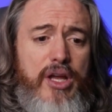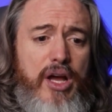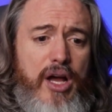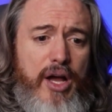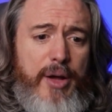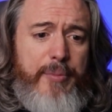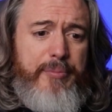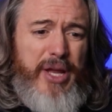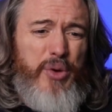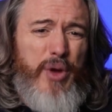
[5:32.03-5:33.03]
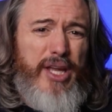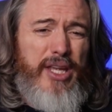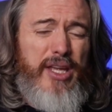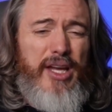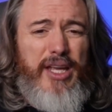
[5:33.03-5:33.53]

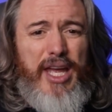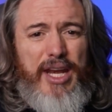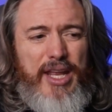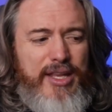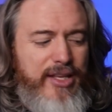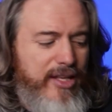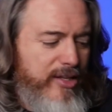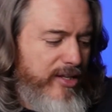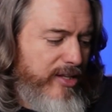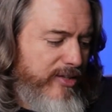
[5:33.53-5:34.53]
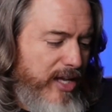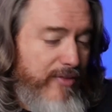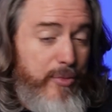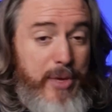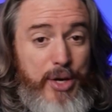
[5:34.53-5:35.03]
Madueke, again, it's kind of a
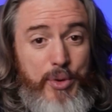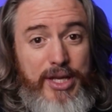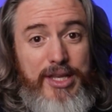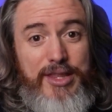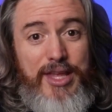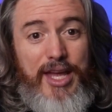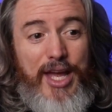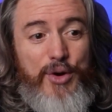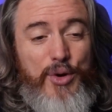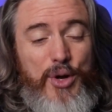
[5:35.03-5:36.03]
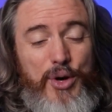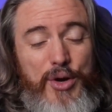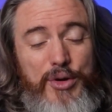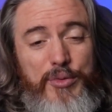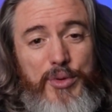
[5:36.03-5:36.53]
Madueke thing. I don't know. I don't
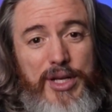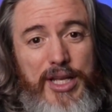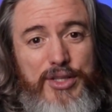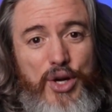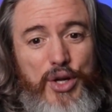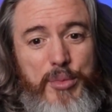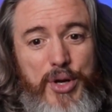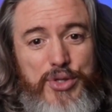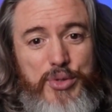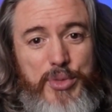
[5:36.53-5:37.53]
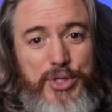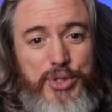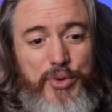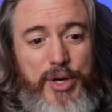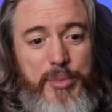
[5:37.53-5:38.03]
even want to like talking about it too much
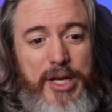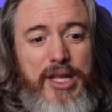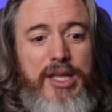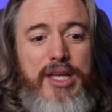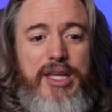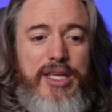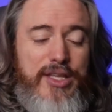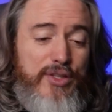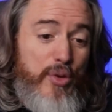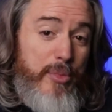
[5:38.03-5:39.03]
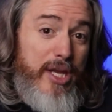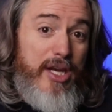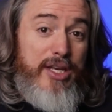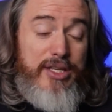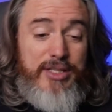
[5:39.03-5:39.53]
already, but he's committed,
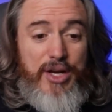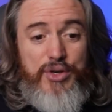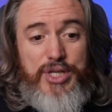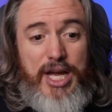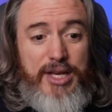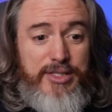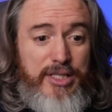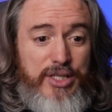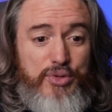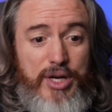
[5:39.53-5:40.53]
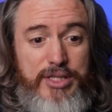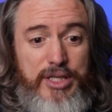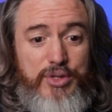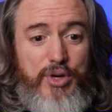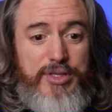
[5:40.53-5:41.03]
he's energized, and he tries and he
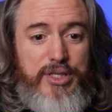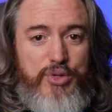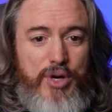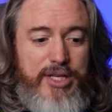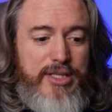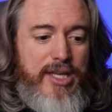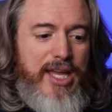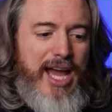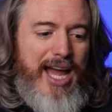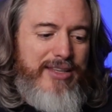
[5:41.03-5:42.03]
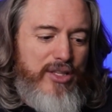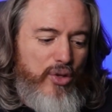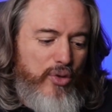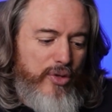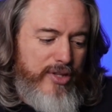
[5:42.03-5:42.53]
tries and he tries. I
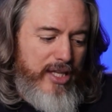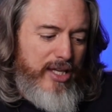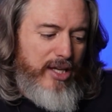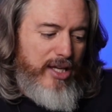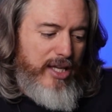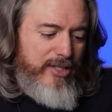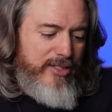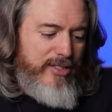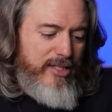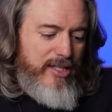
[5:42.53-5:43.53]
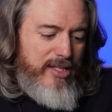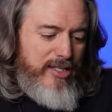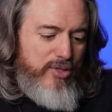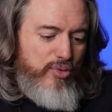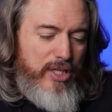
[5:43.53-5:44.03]
still think against
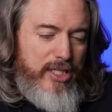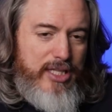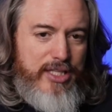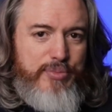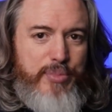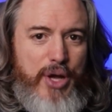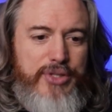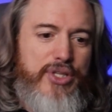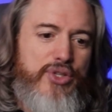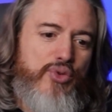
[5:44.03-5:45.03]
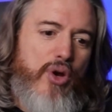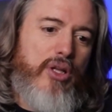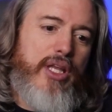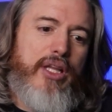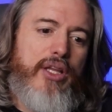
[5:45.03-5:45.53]
these really tight spots, he's
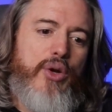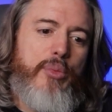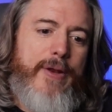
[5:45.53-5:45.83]
struggling a little bit.